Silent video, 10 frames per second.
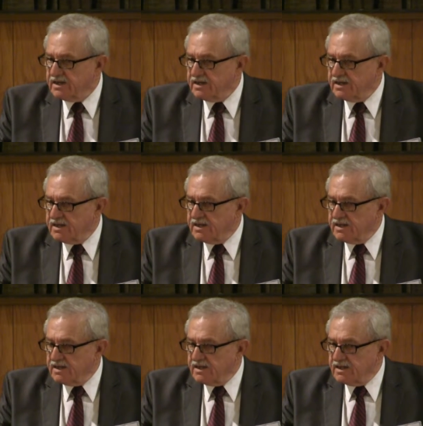
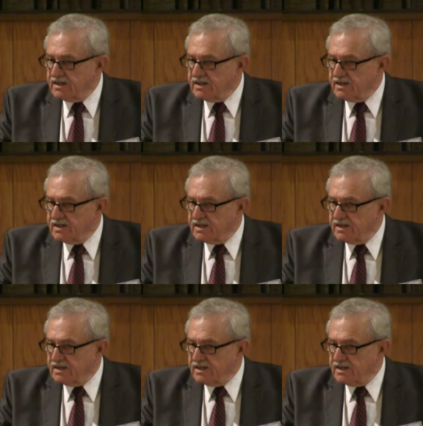
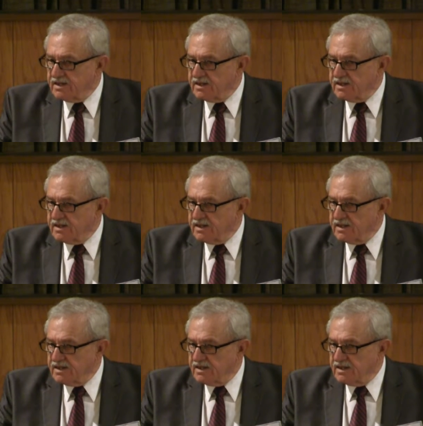
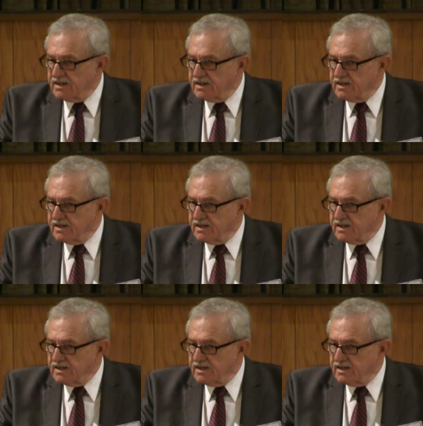Nobody speaks.